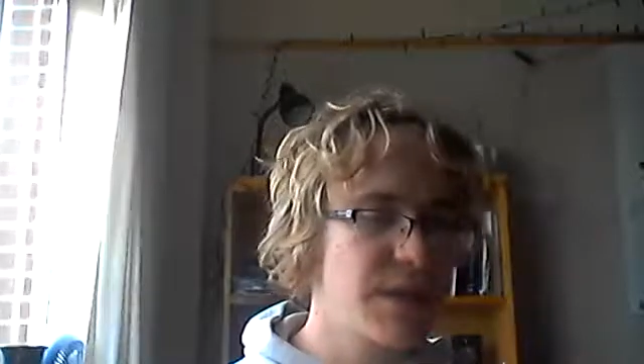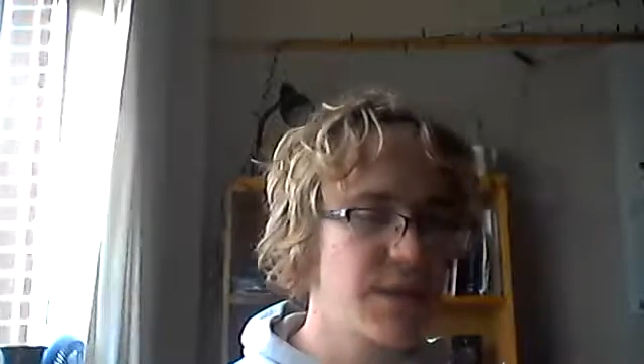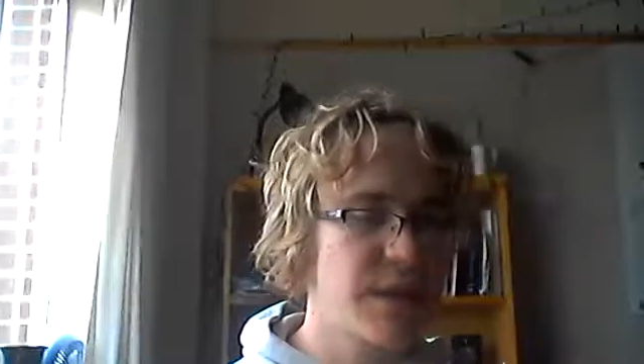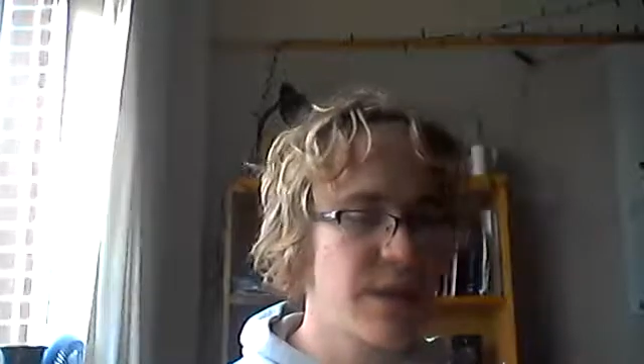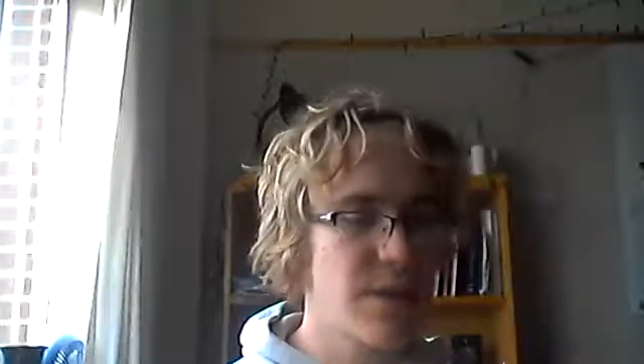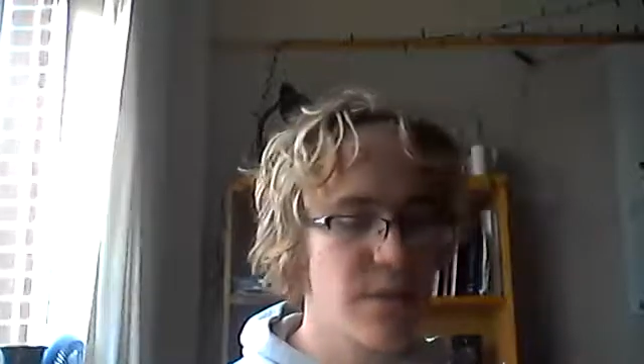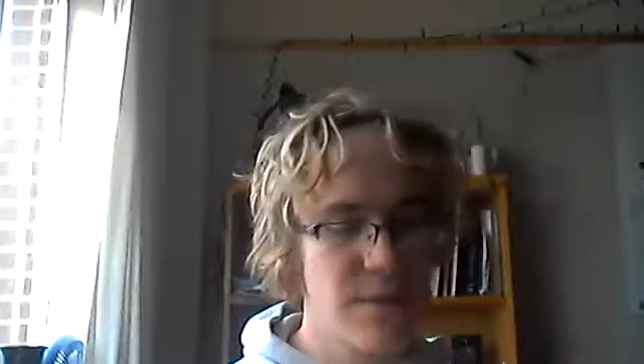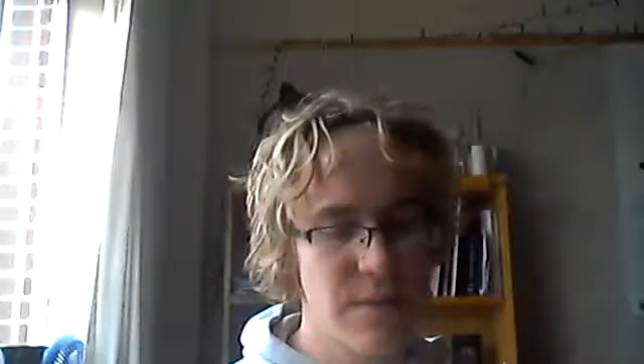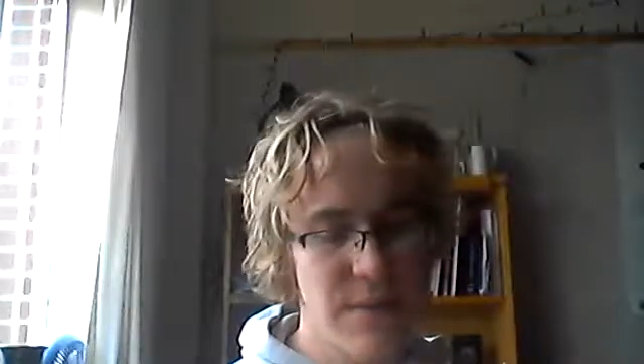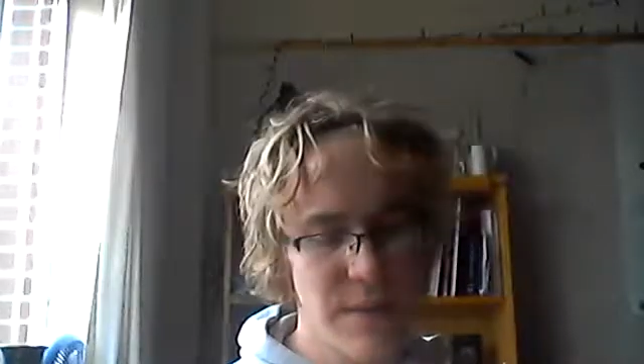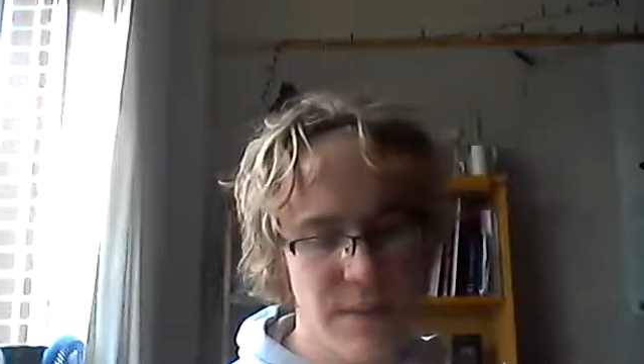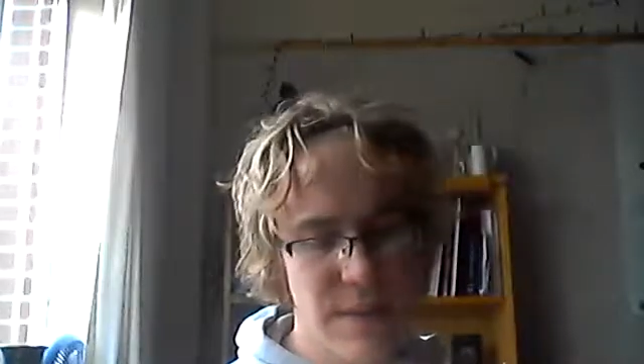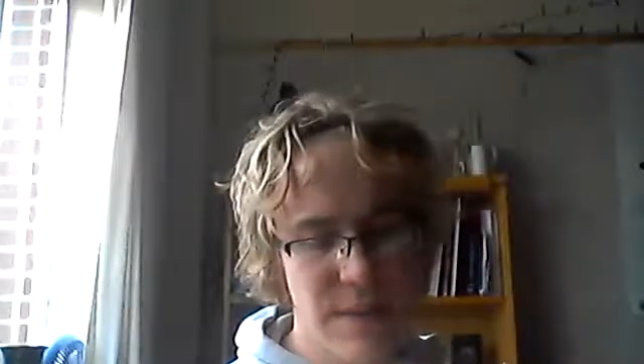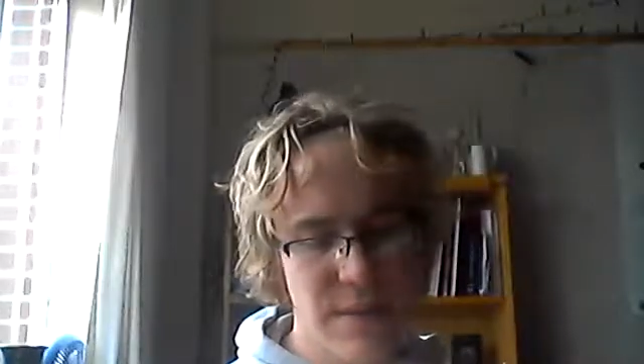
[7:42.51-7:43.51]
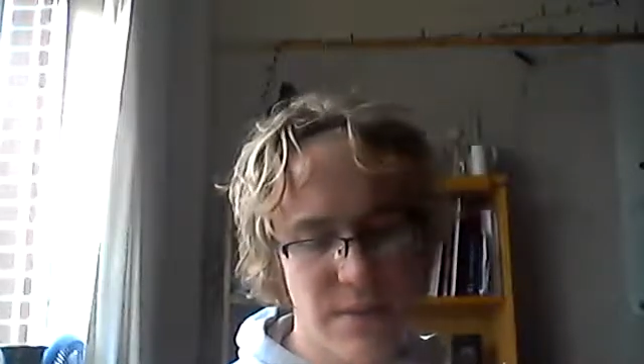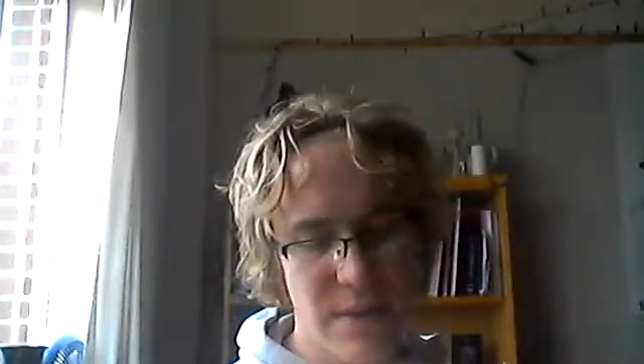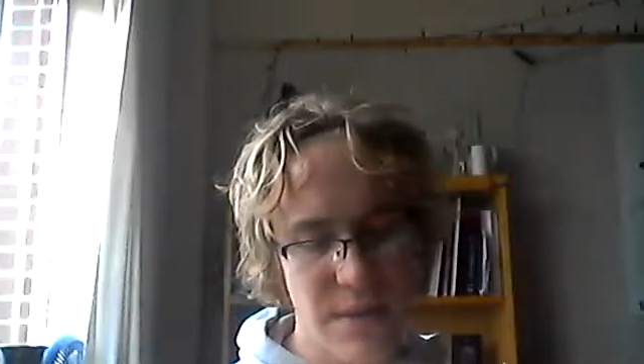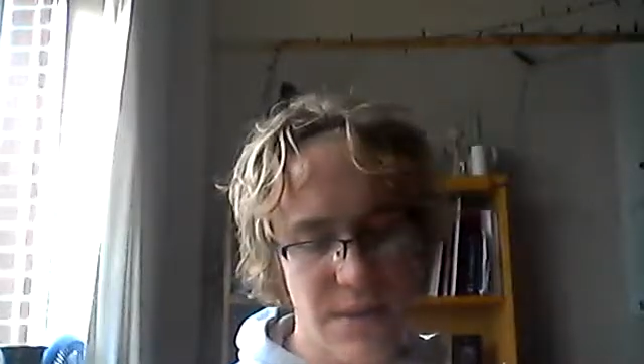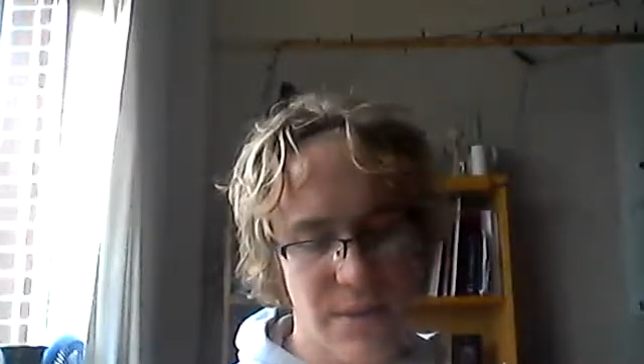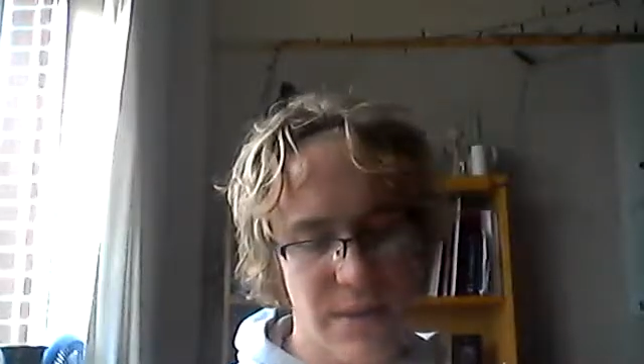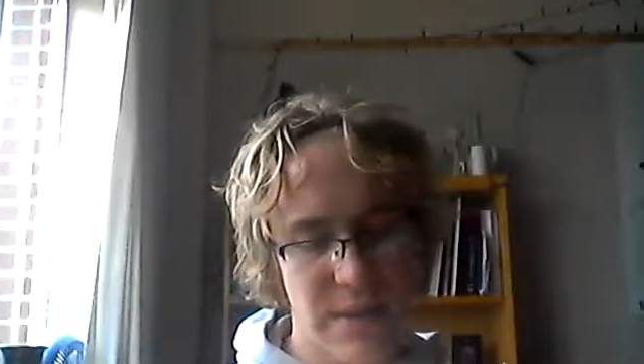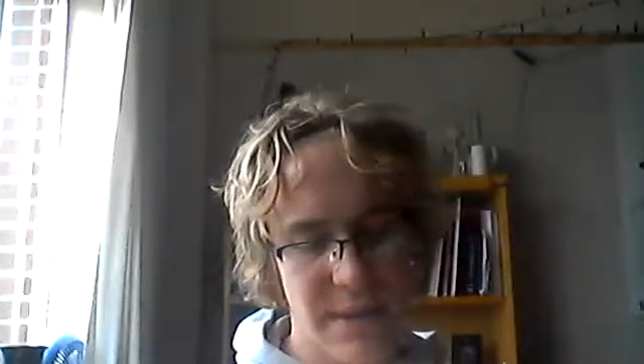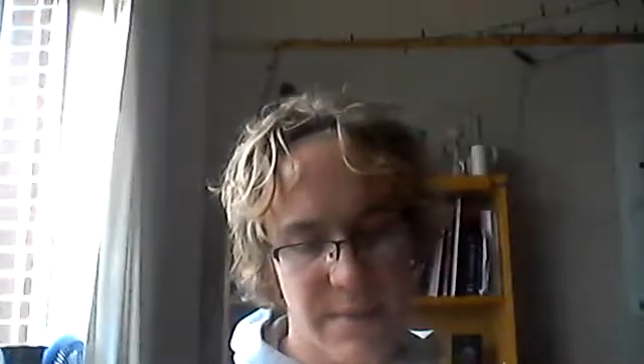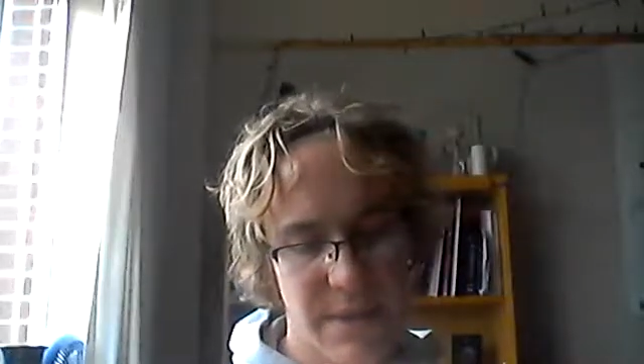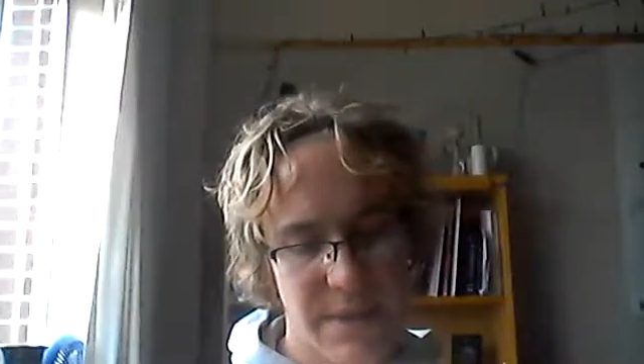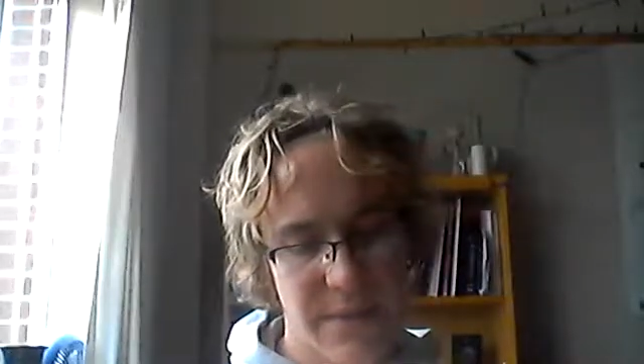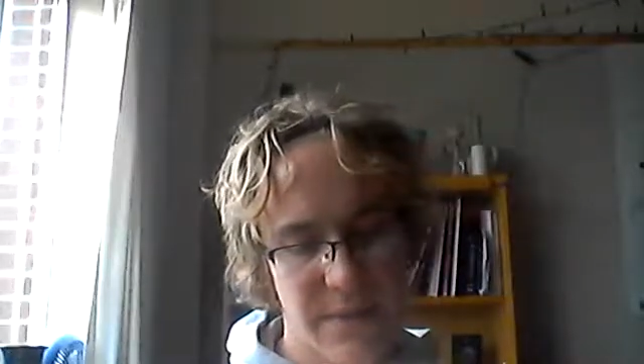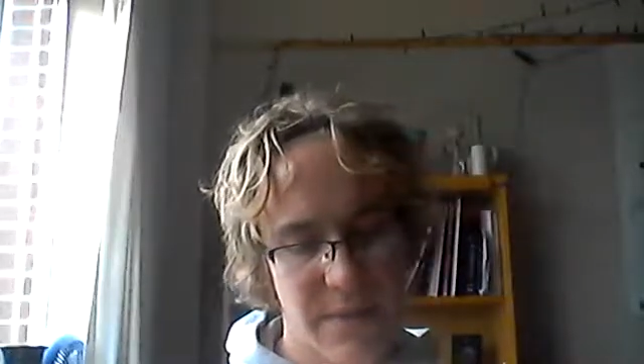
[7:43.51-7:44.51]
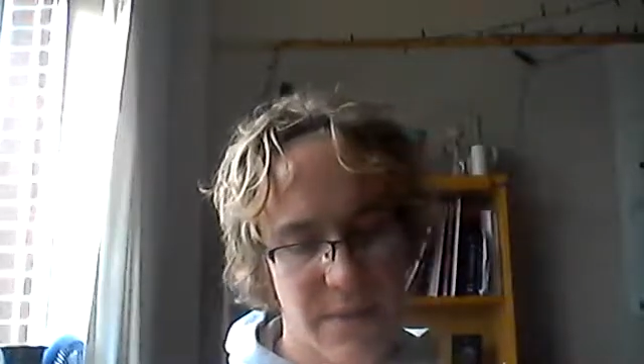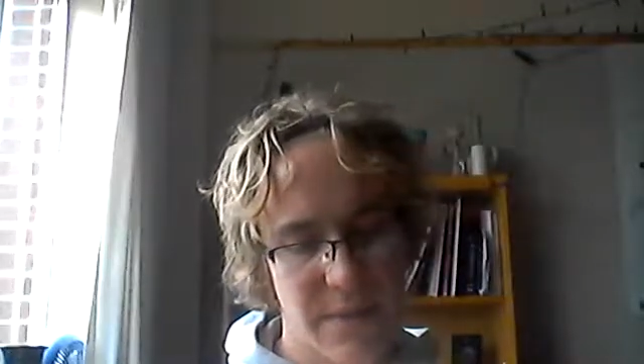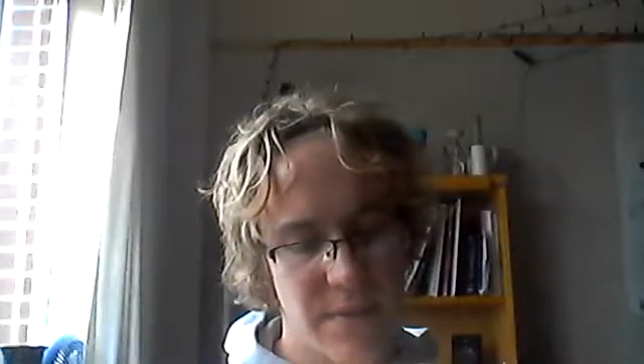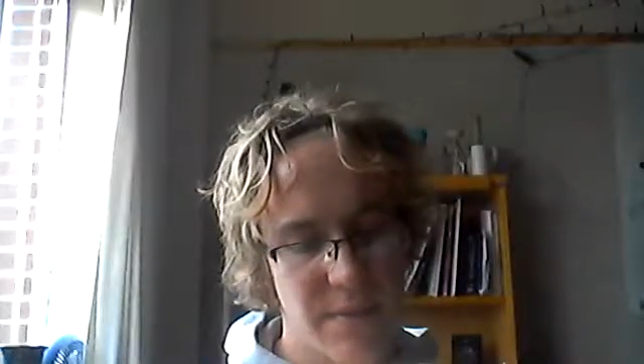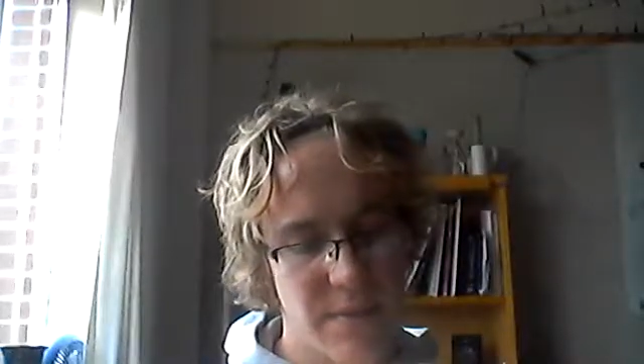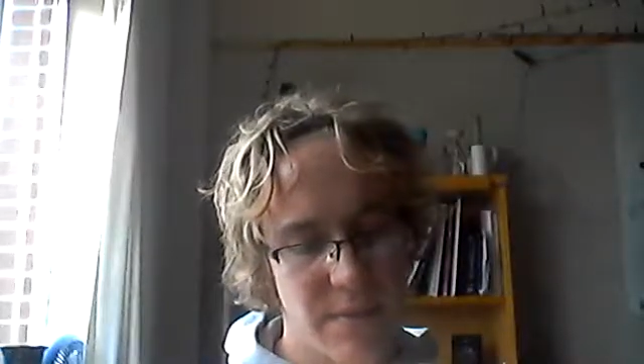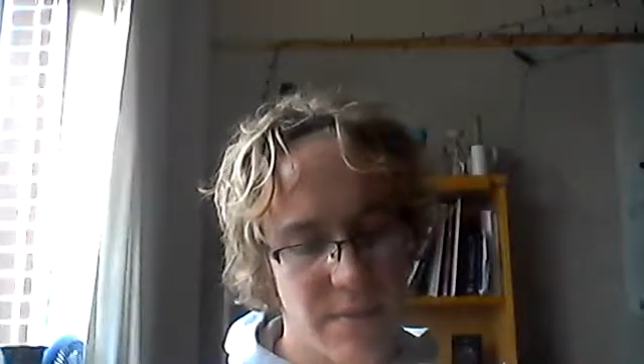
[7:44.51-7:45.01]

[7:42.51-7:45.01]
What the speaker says: The psychological aspect of the